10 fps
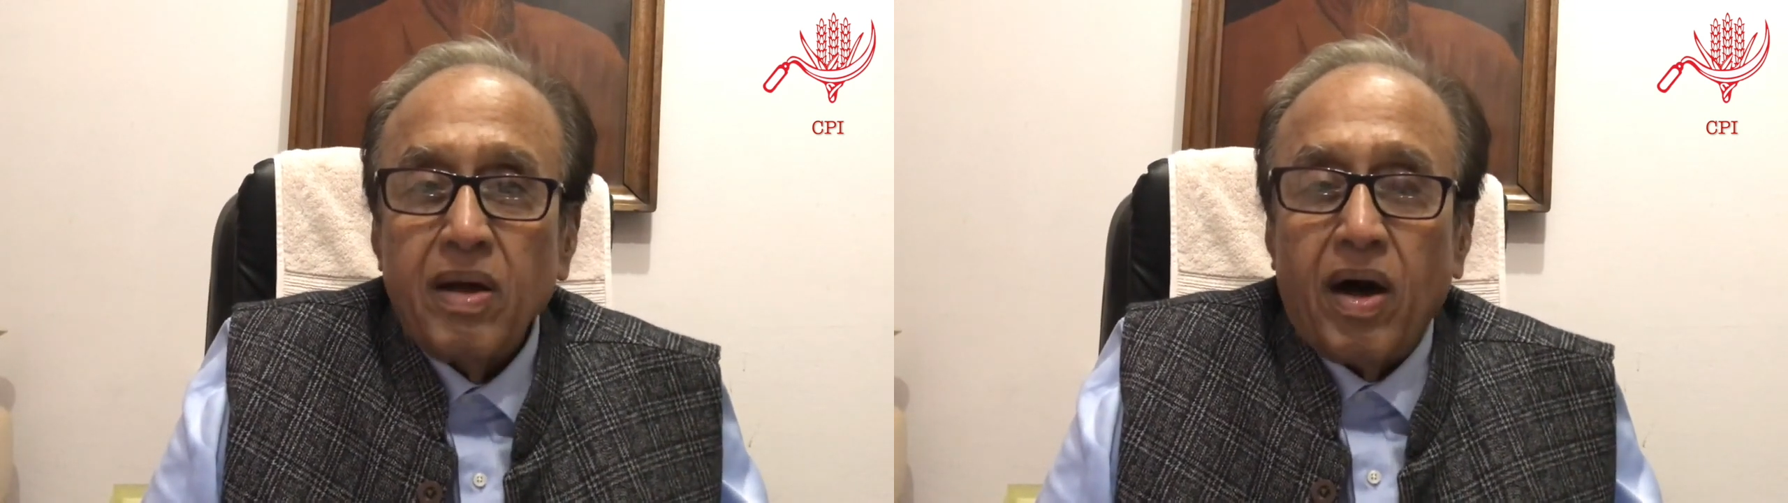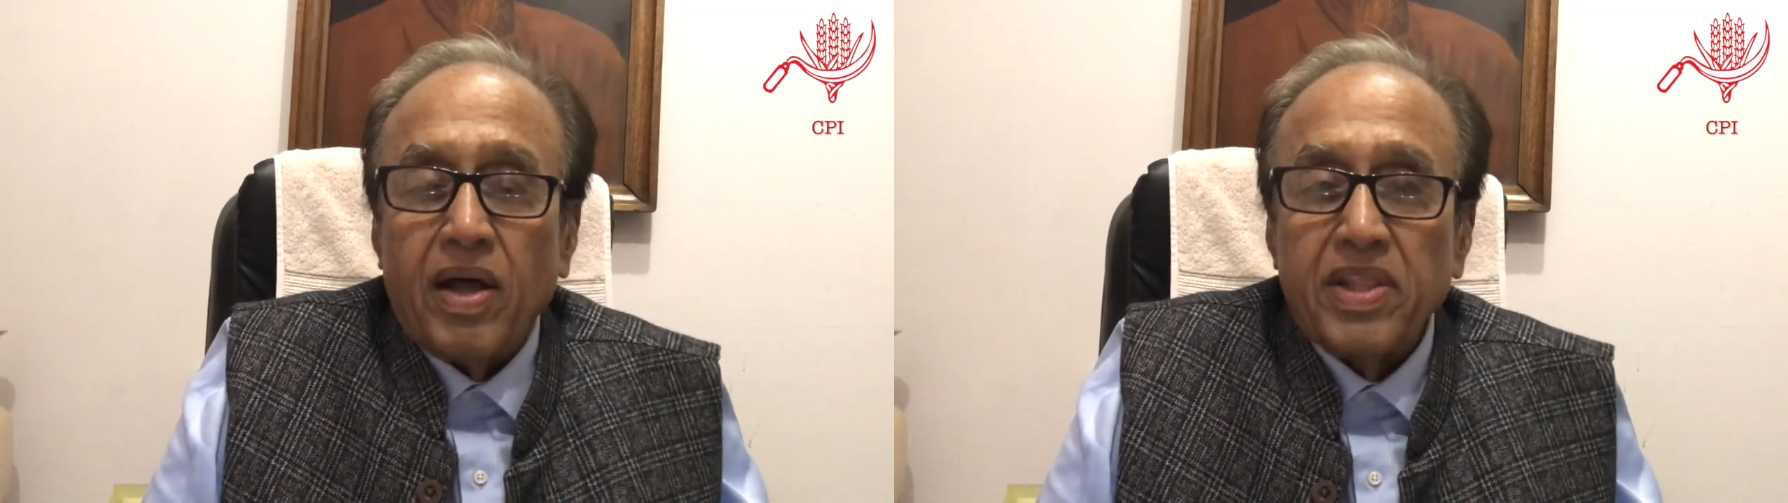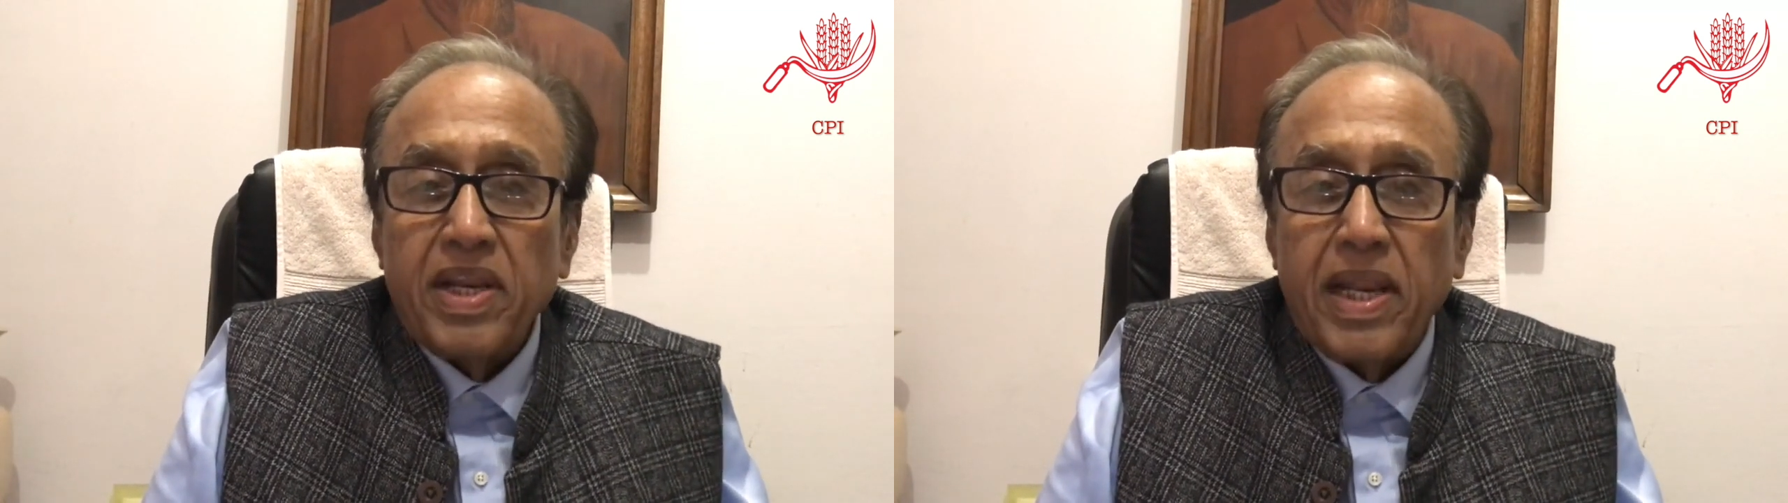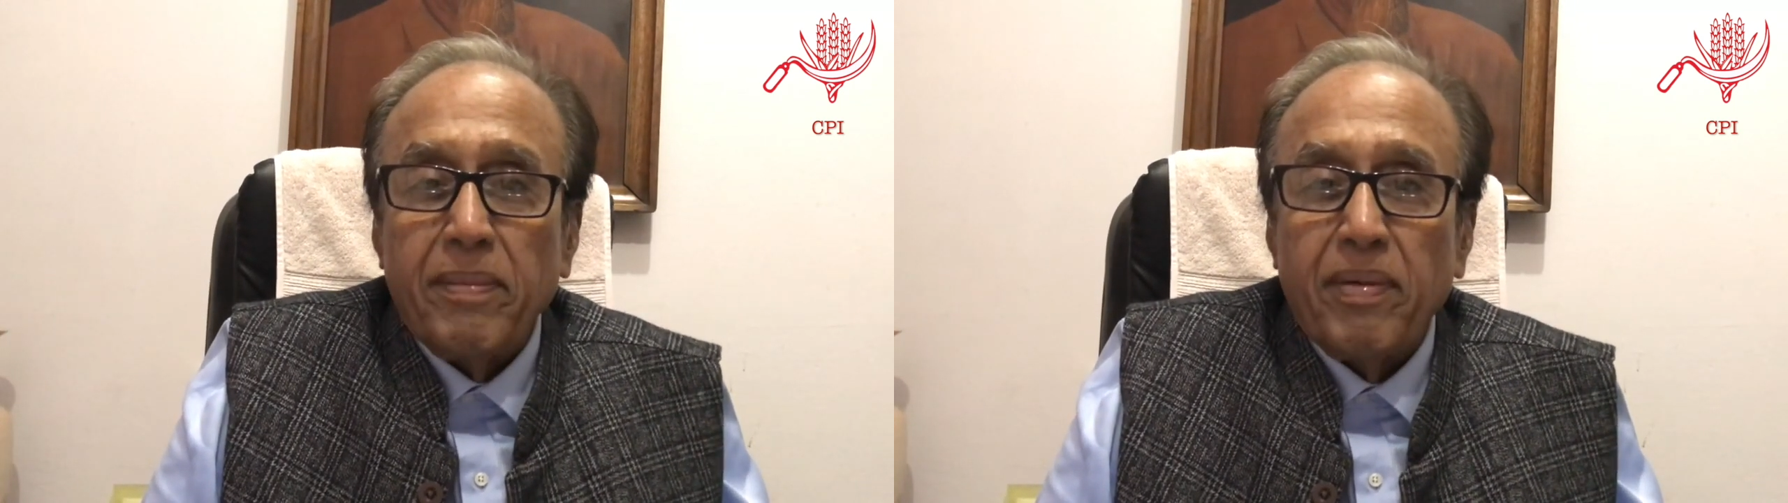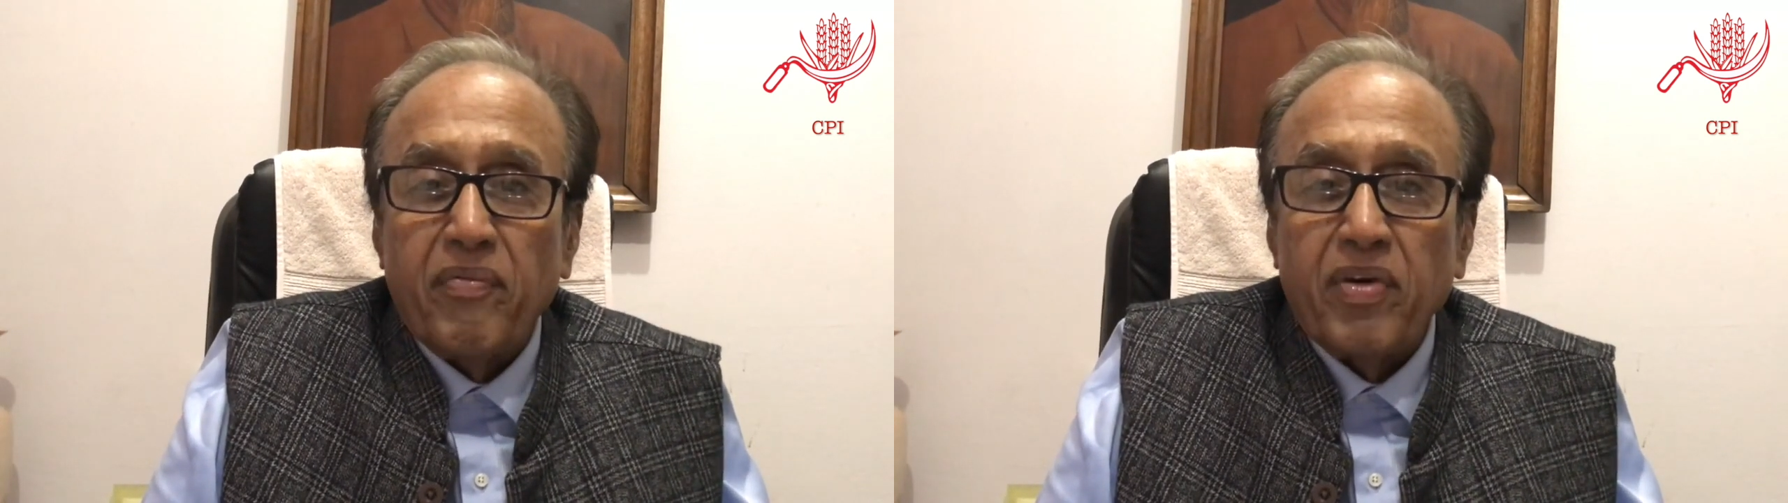on the name of